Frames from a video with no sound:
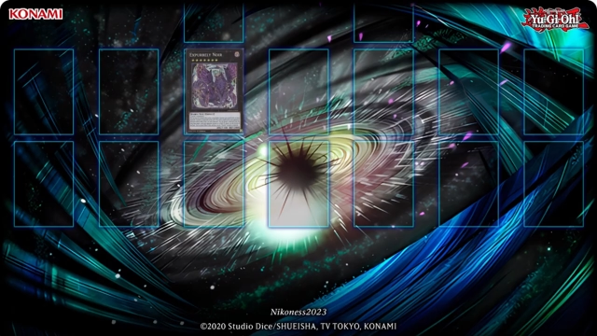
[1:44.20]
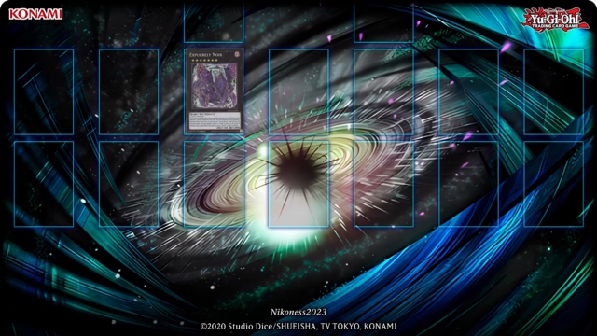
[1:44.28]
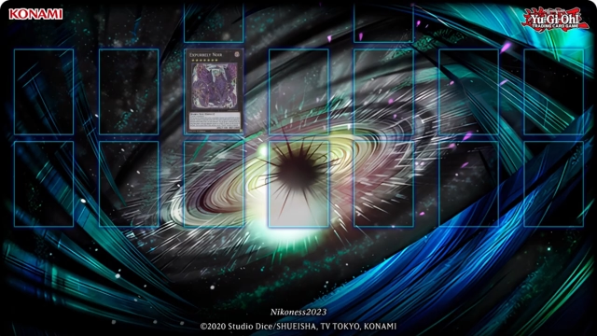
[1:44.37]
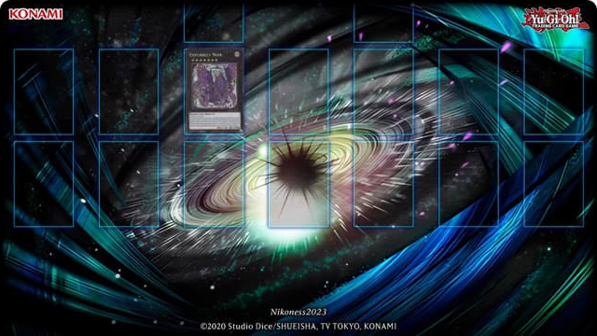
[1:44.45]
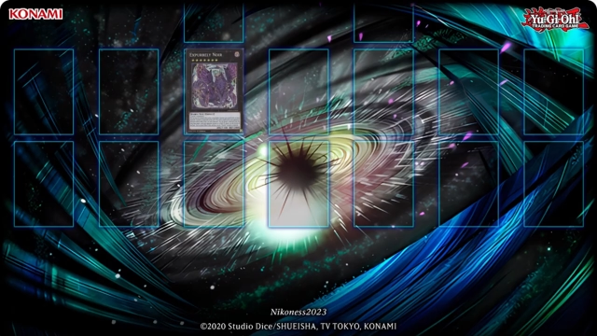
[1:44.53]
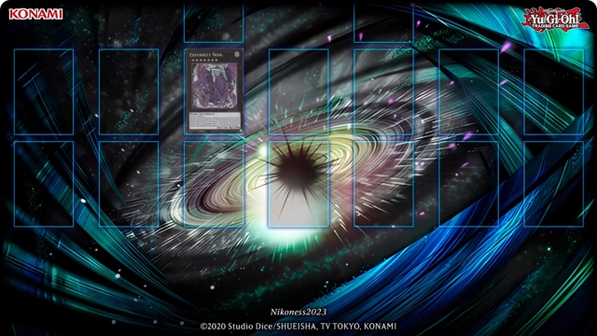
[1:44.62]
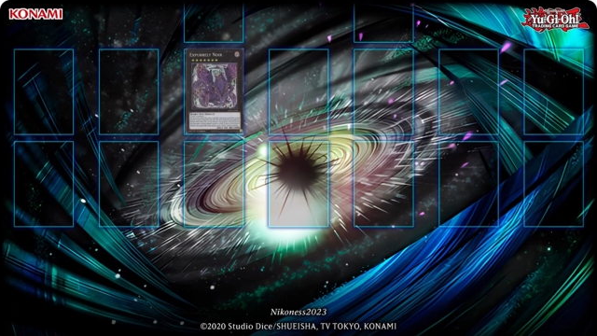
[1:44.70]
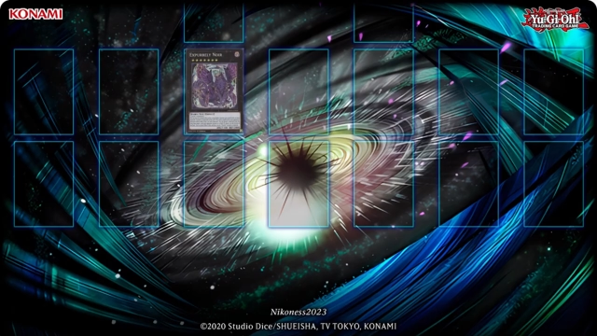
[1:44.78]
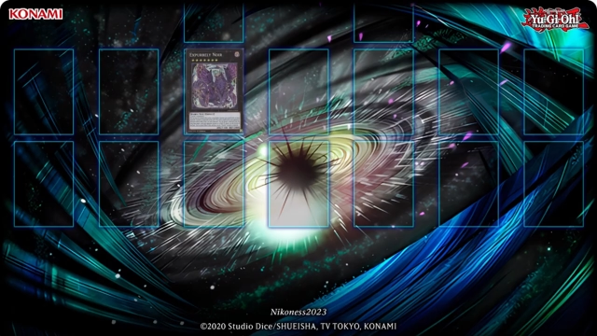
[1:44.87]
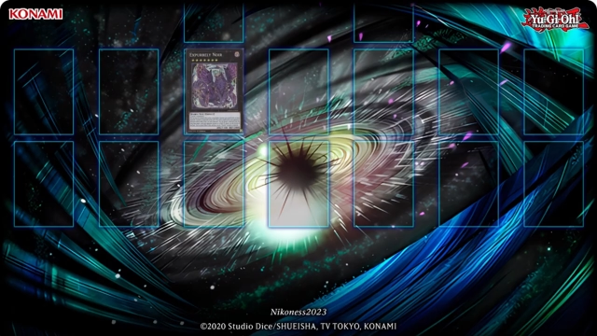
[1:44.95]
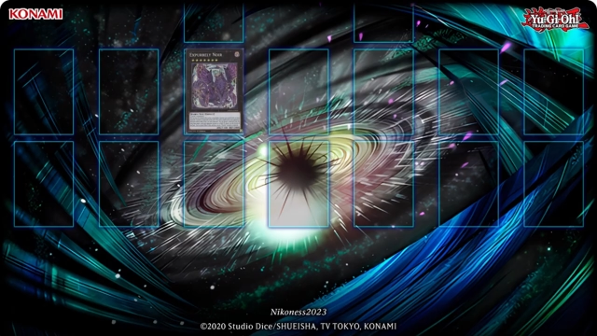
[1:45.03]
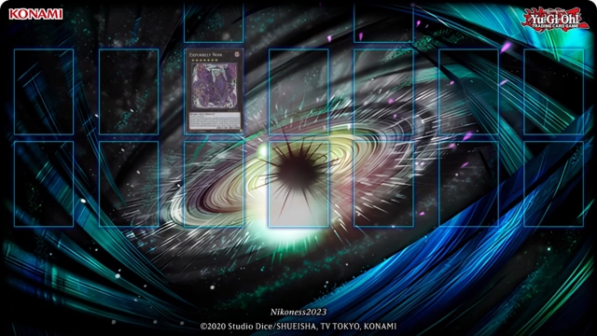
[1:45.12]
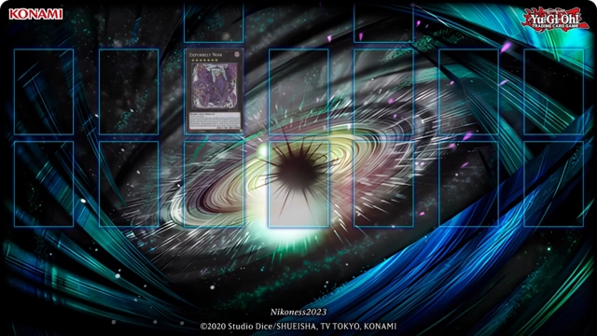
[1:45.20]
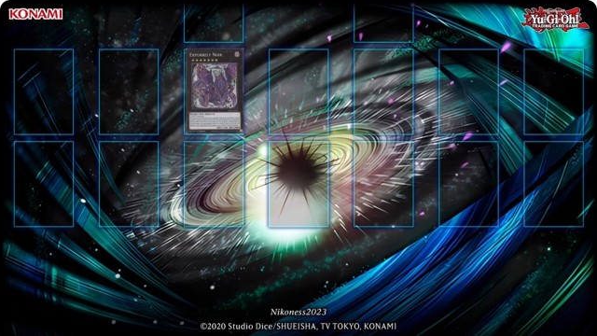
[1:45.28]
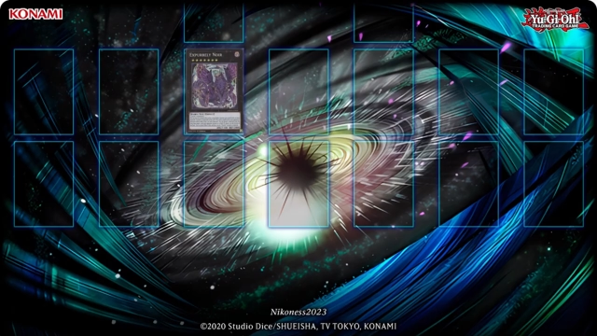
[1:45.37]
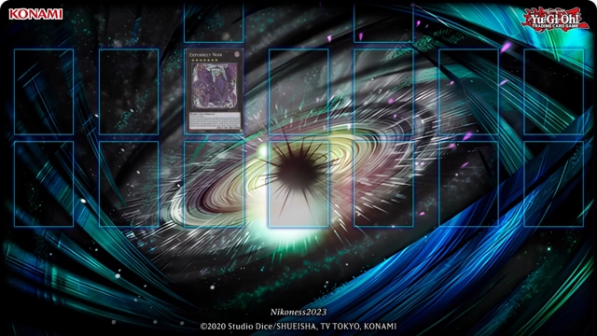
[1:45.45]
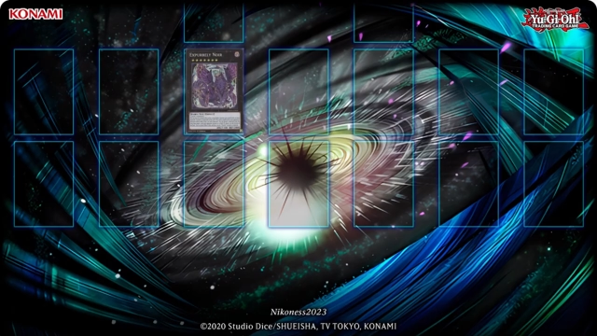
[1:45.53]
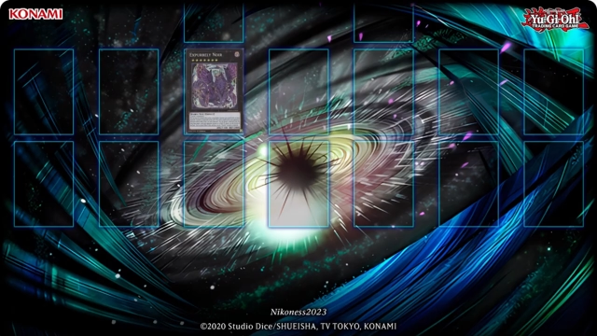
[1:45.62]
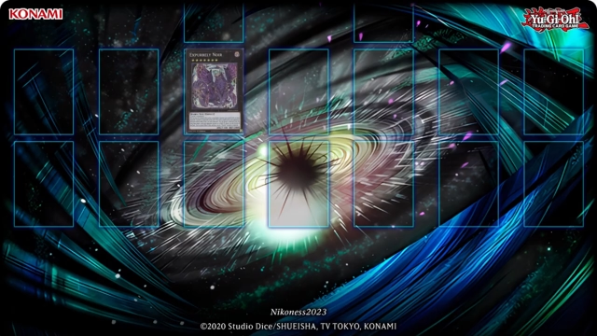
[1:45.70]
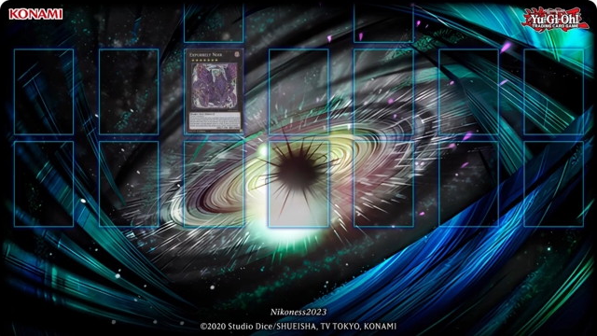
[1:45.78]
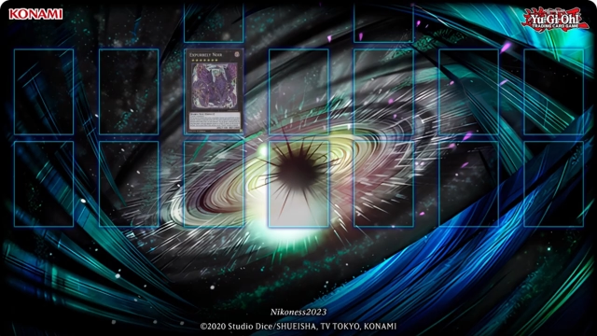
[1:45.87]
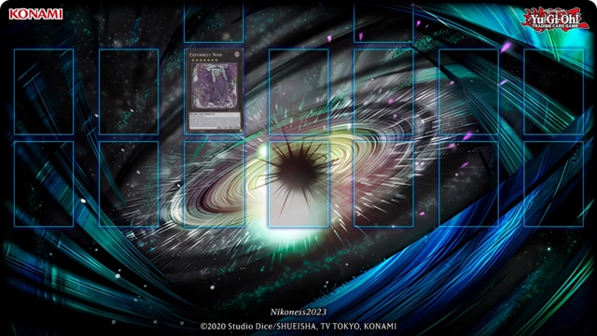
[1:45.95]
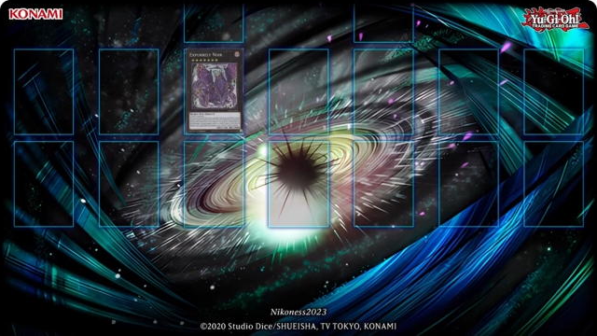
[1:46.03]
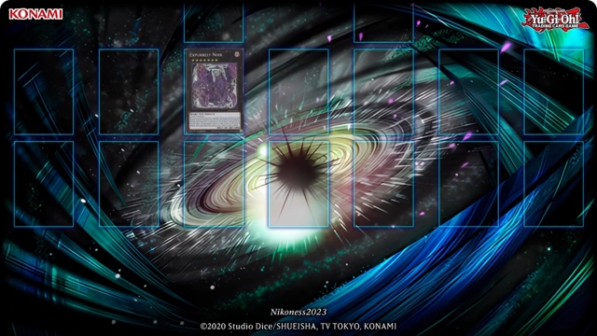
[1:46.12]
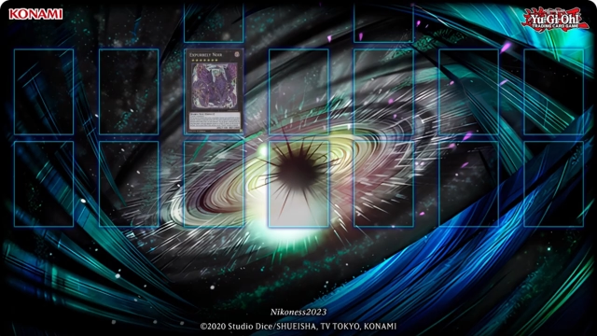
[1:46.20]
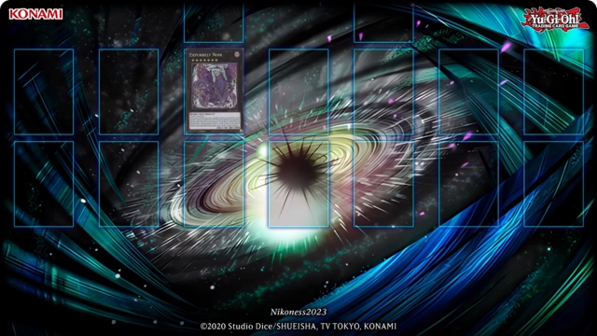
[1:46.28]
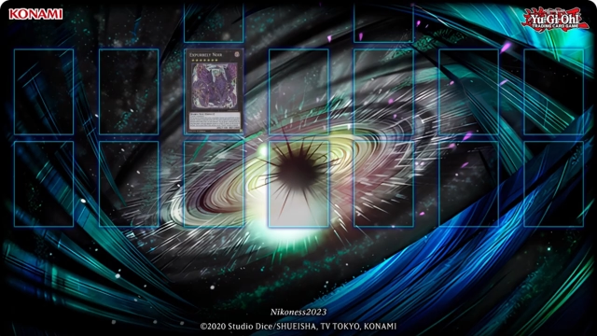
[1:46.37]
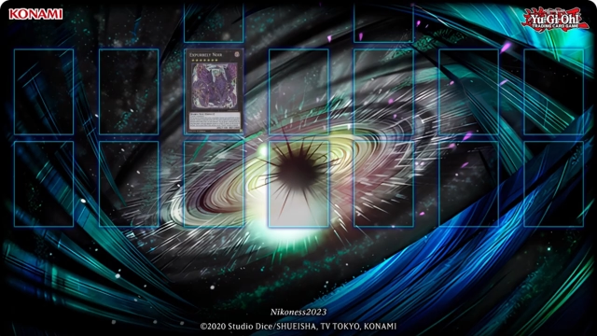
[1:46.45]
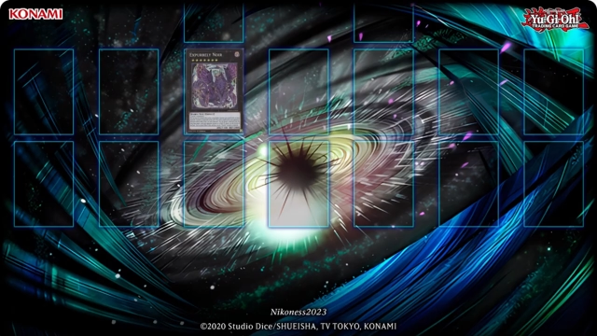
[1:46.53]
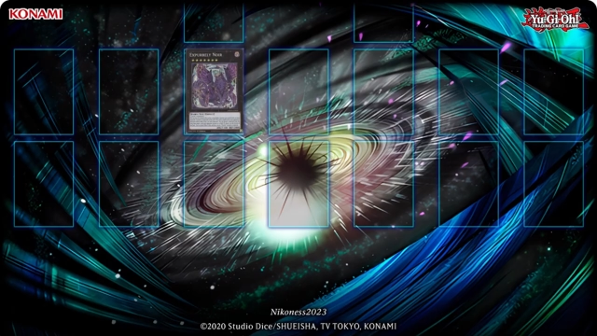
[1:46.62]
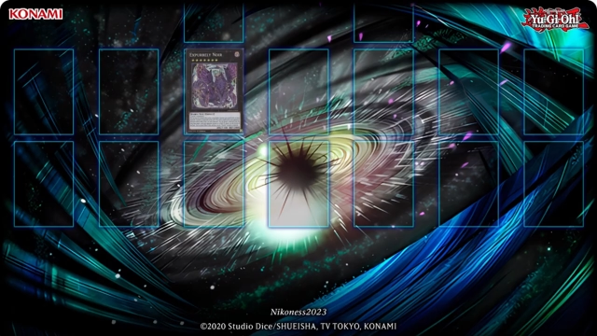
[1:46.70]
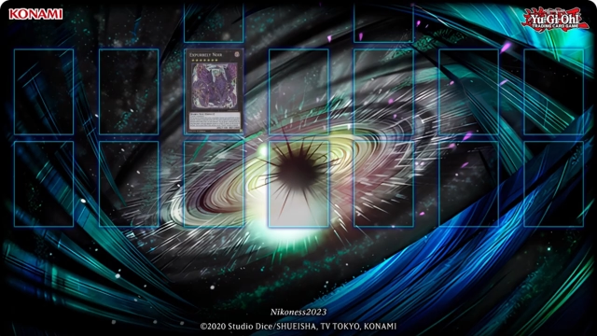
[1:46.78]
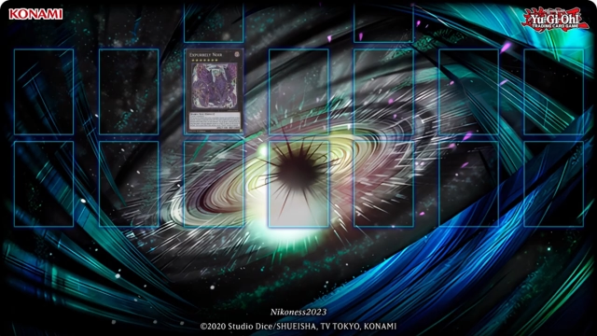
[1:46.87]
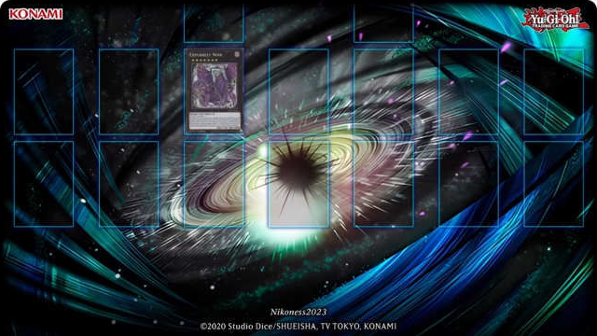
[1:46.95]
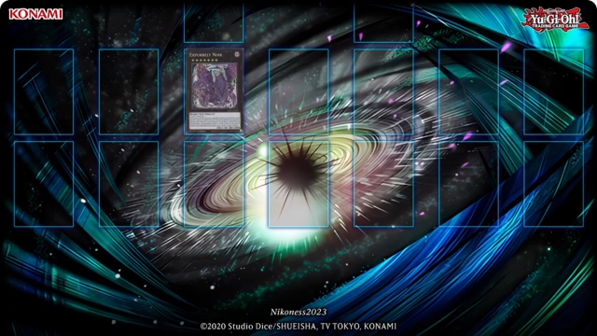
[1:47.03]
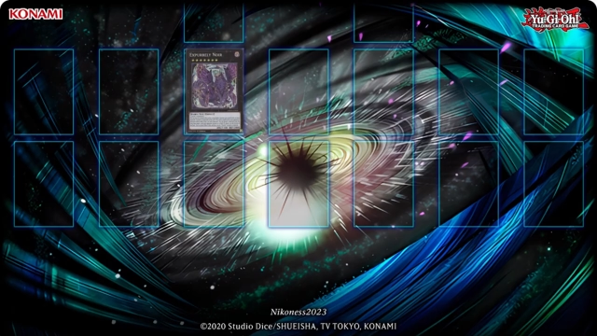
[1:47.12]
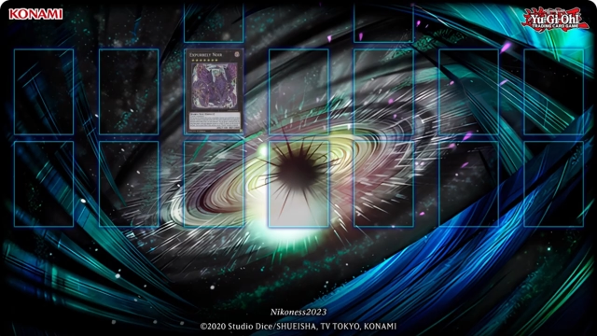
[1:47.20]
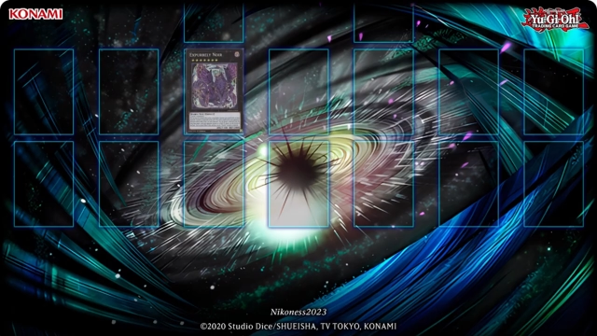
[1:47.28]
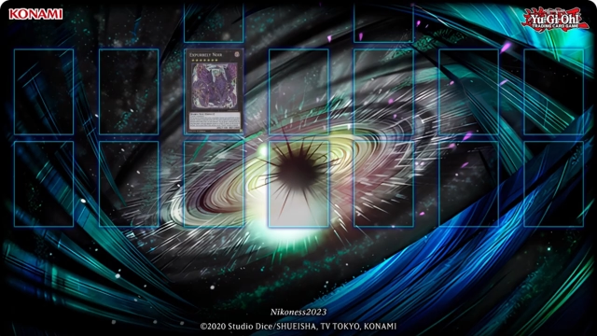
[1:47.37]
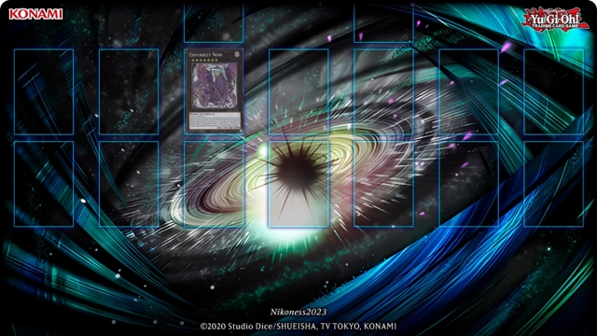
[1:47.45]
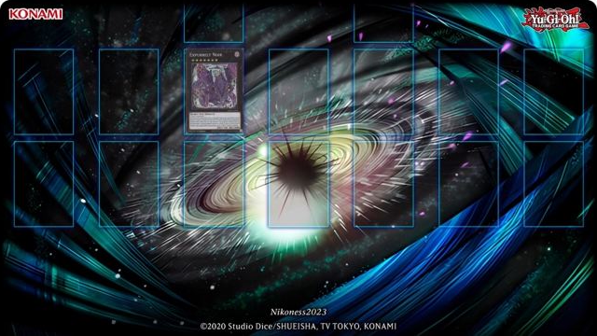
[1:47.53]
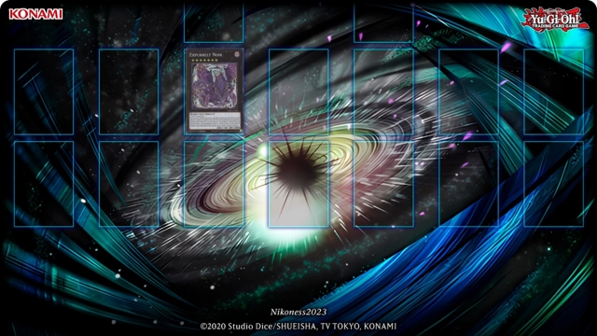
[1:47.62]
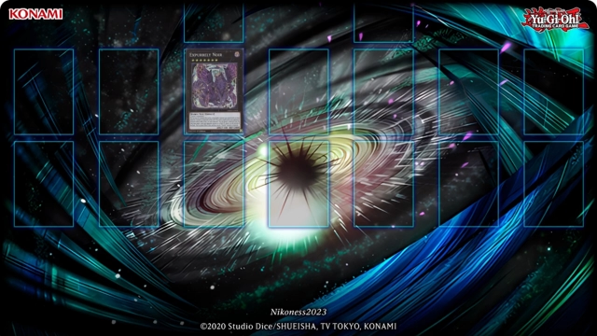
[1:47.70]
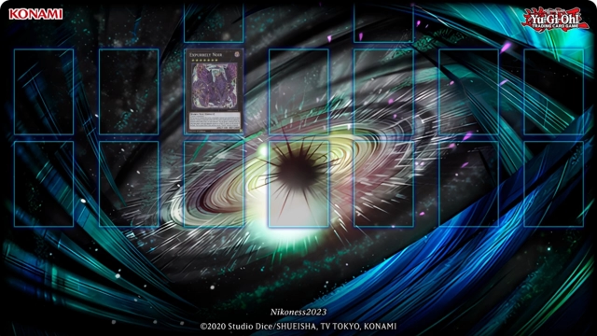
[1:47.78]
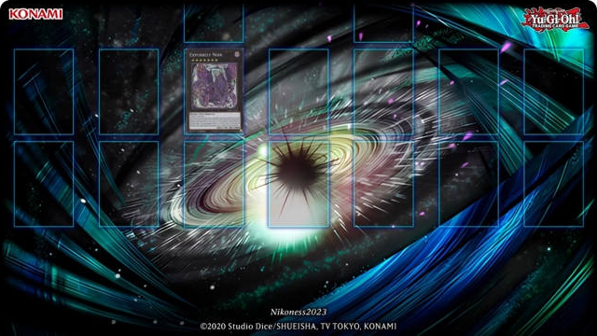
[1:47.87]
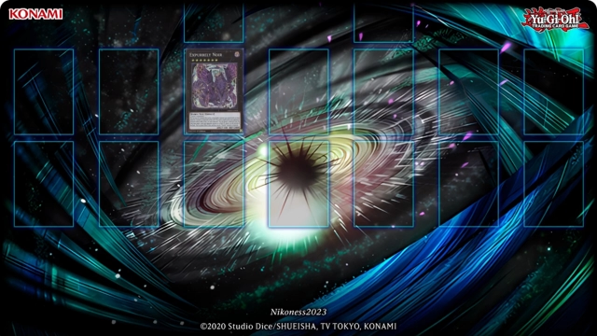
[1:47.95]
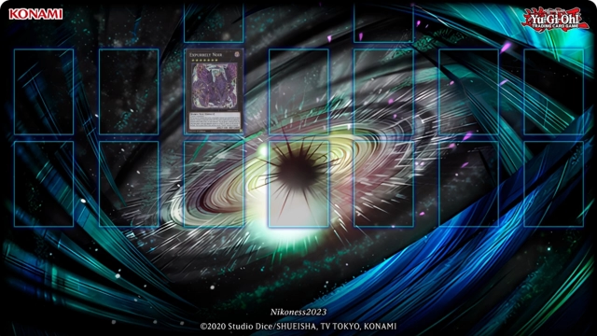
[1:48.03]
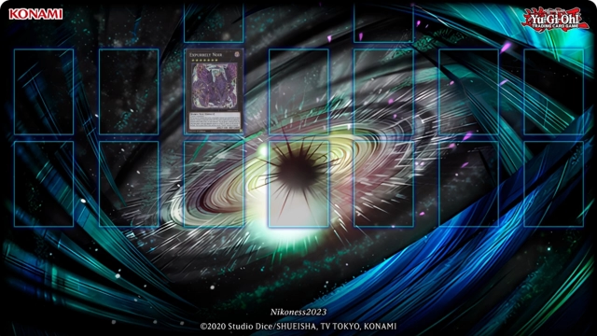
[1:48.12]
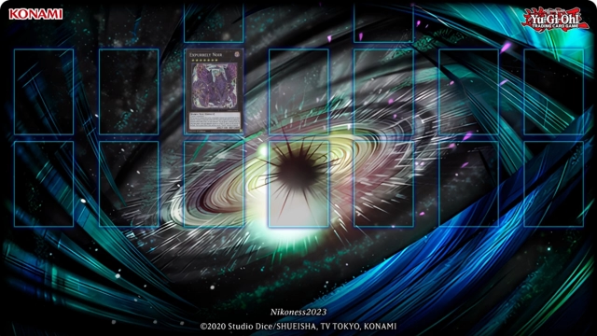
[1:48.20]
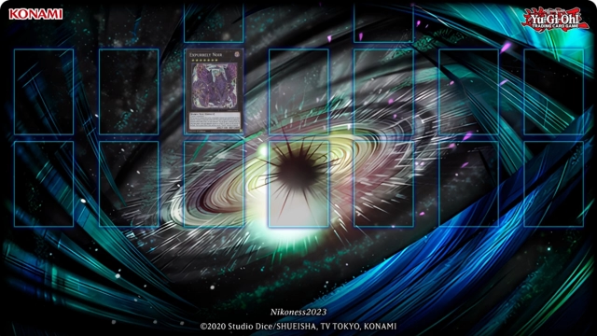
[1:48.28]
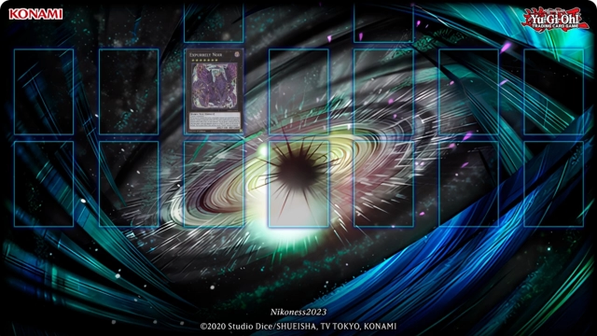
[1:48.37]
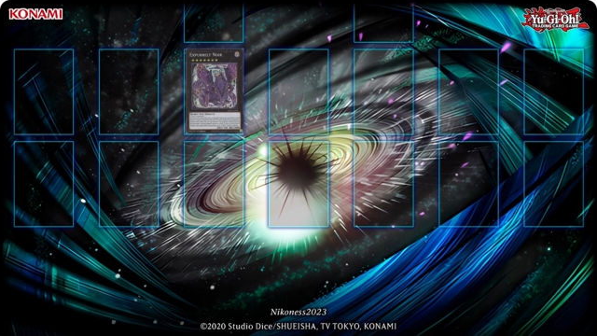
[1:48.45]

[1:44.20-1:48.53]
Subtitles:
Nobody's mouth can be seen.